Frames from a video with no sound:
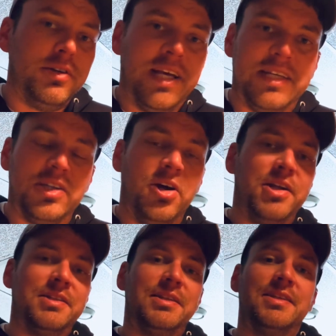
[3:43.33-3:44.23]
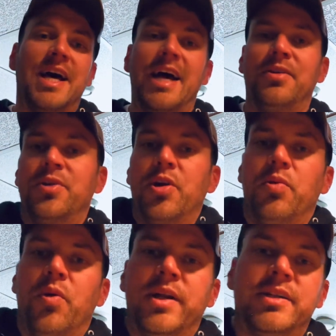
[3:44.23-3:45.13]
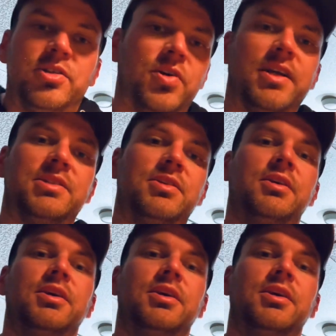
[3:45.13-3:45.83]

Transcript: test audiences, I don't know what to trust.